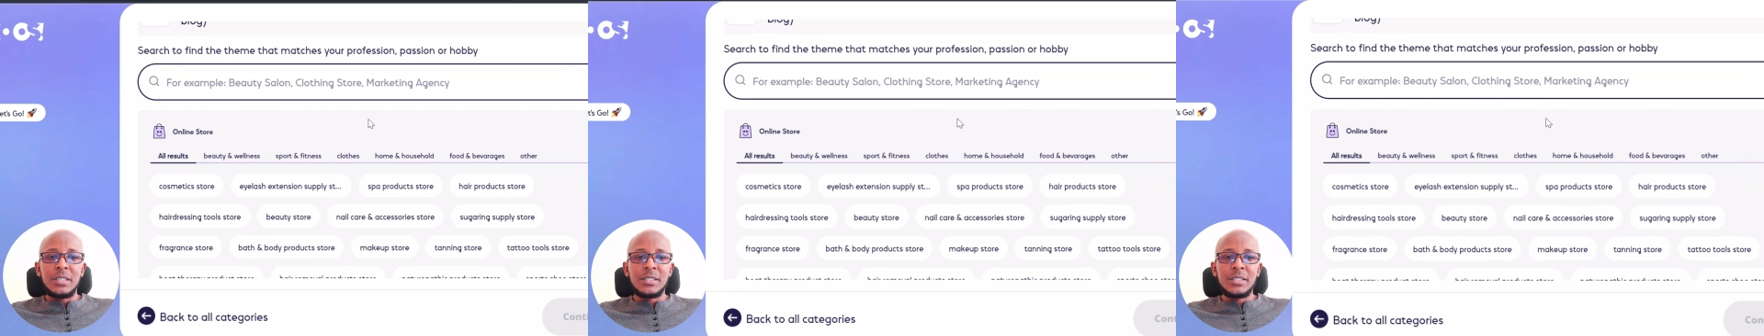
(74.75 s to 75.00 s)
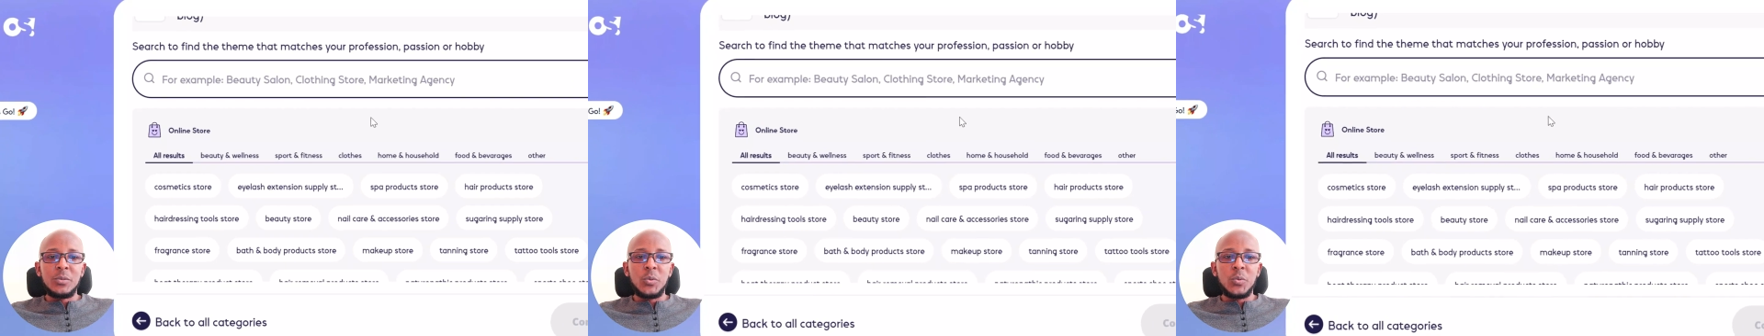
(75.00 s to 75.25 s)

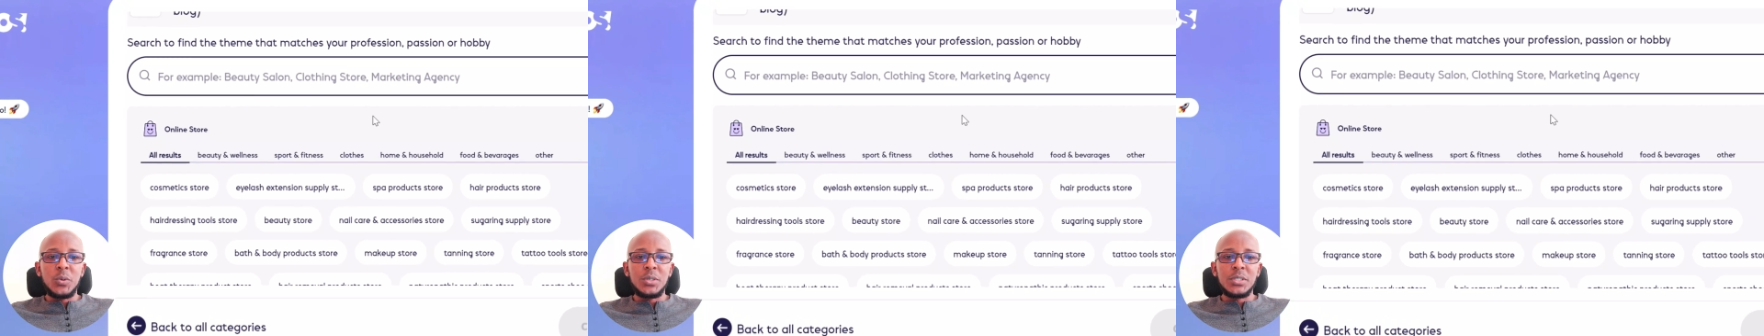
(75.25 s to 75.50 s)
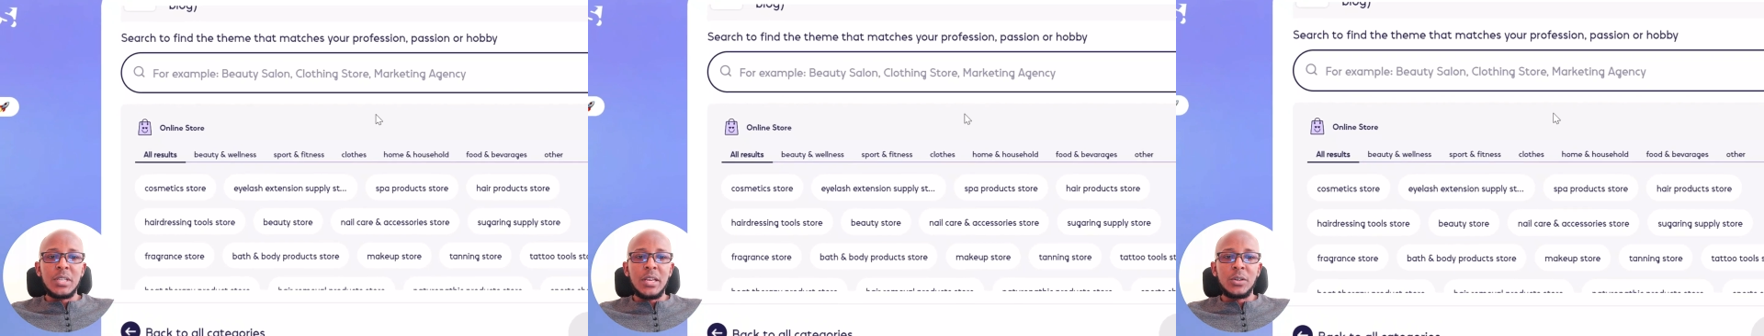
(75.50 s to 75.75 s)
Let's say we
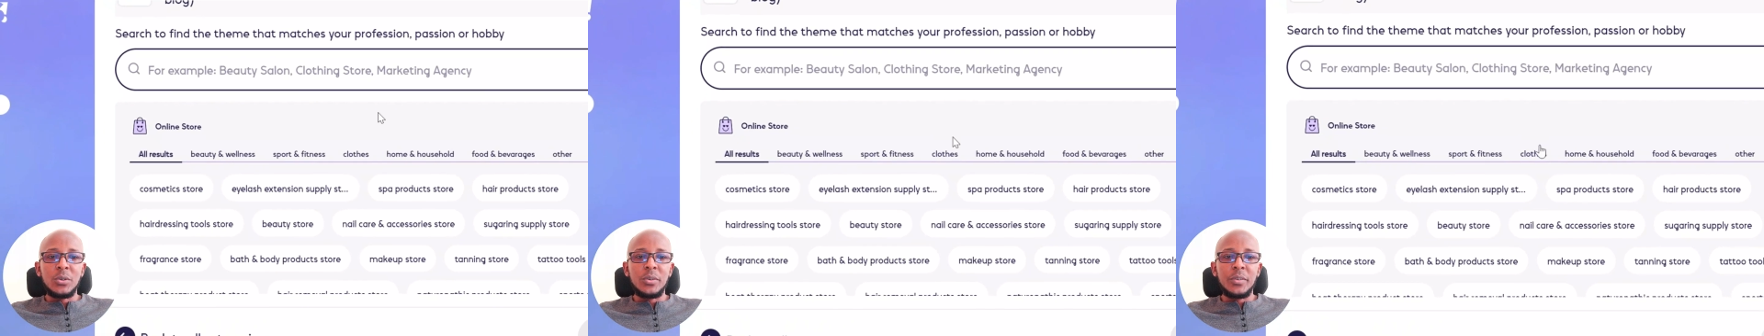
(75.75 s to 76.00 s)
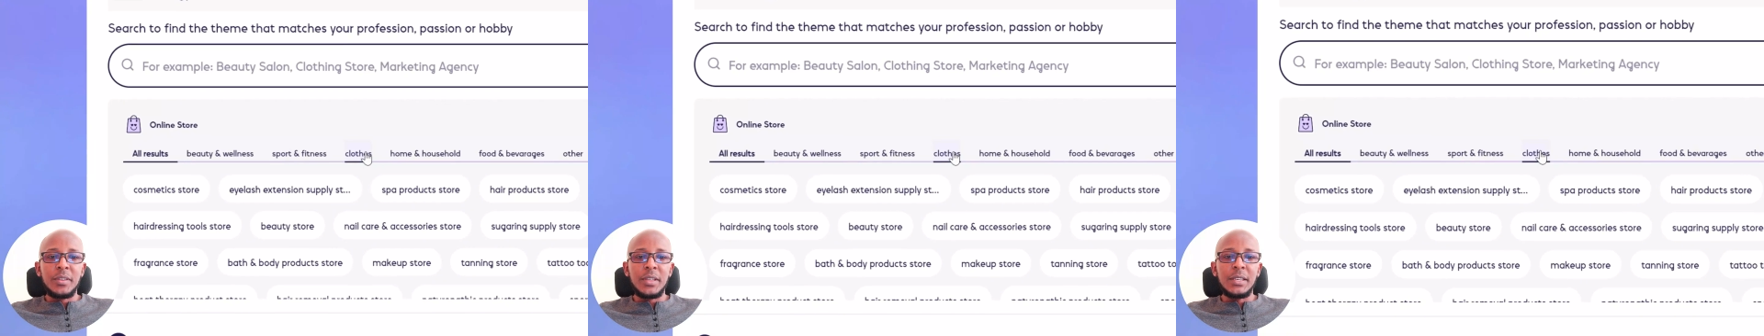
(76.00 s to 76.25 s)
want
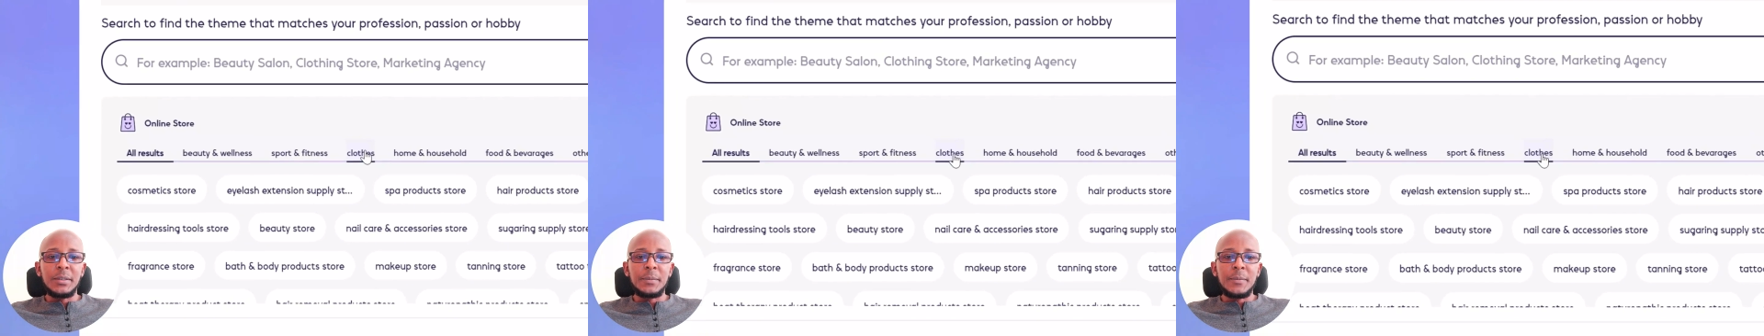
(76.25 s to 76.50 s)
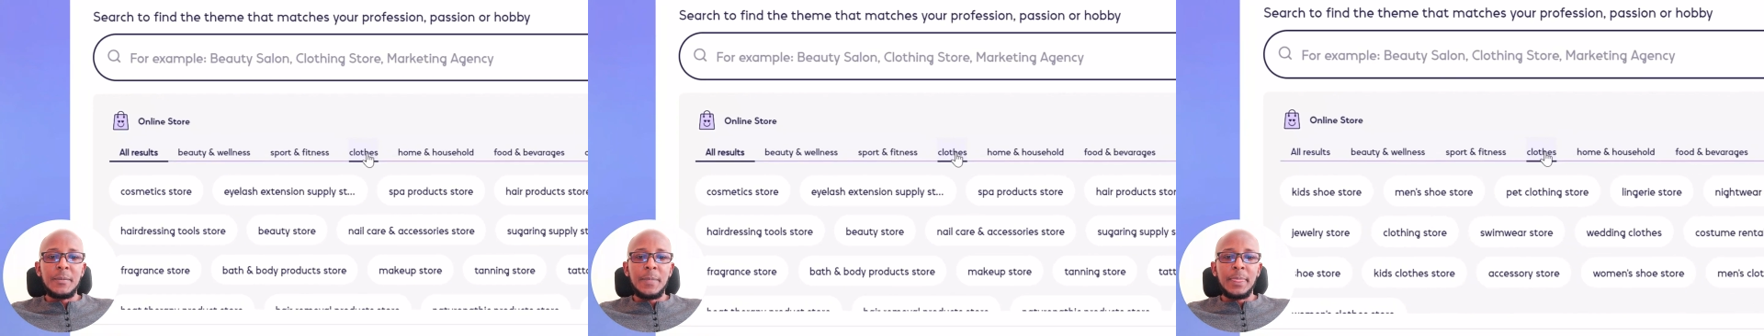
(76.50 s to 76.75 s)
clothing,
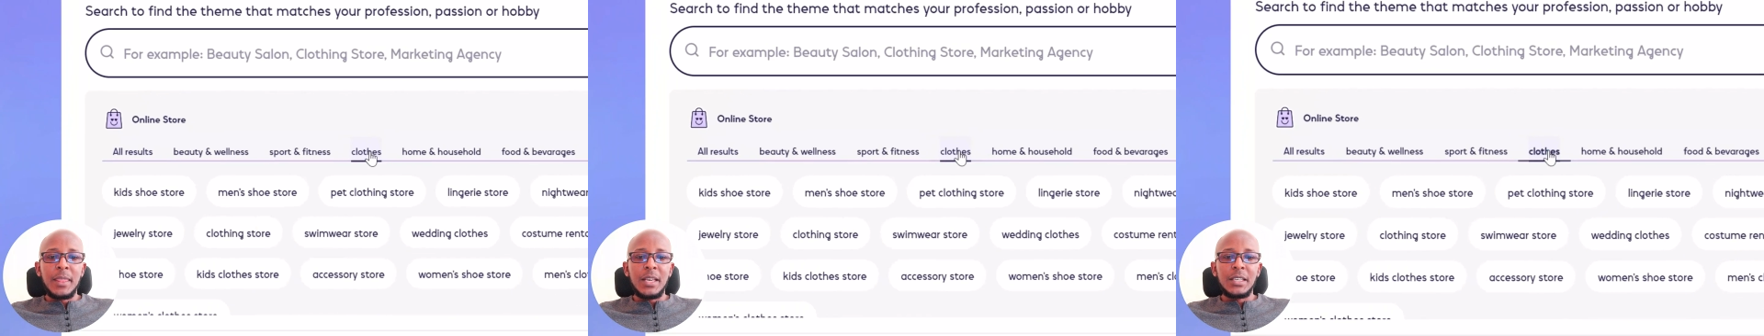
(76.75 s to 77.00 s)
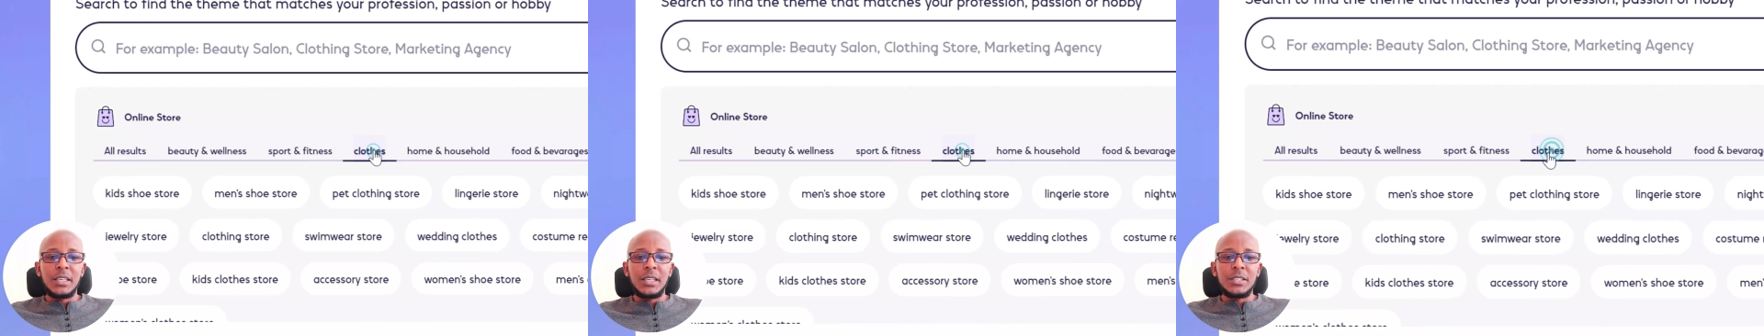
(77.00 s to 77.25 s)

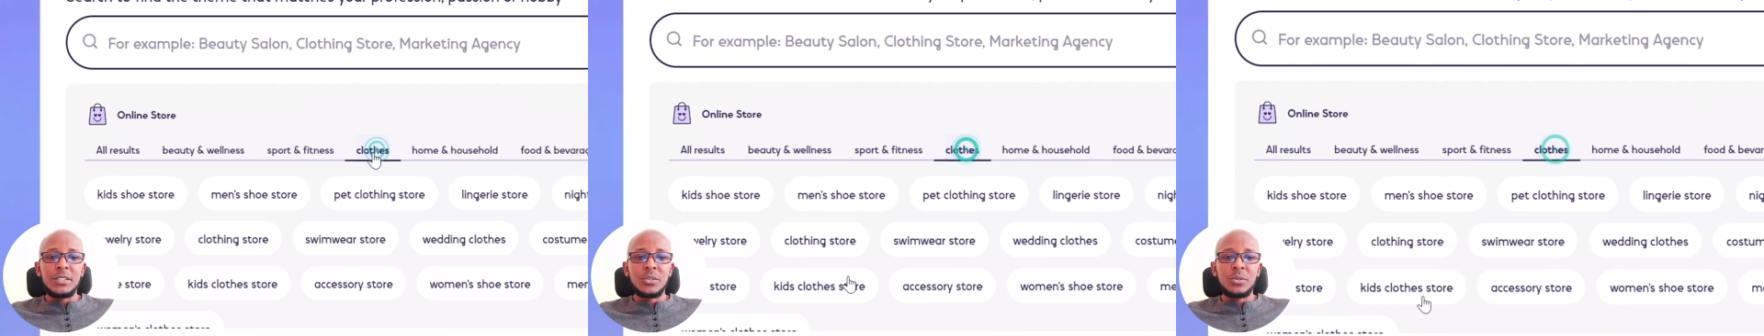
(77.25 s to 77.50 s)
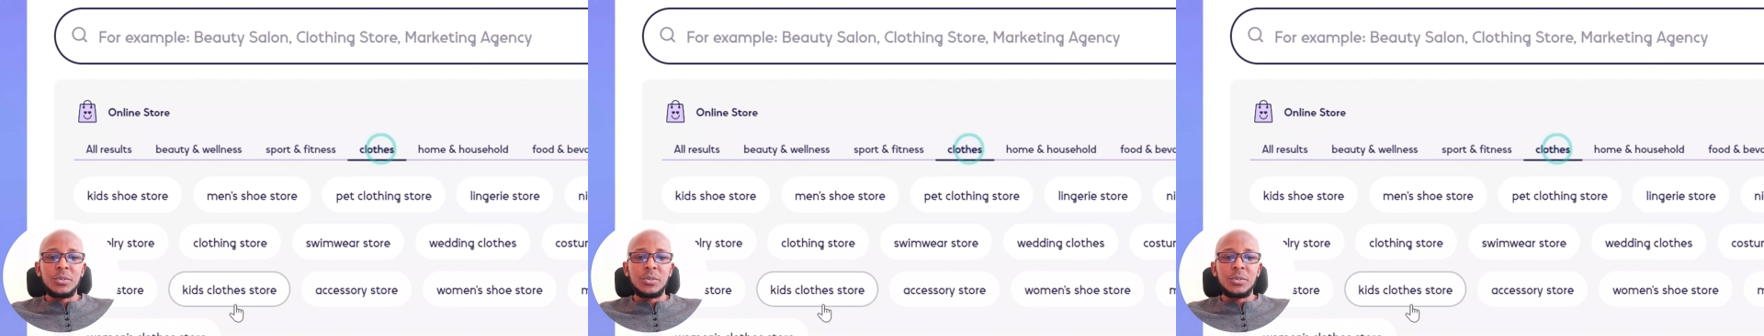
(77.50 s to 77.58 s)
kids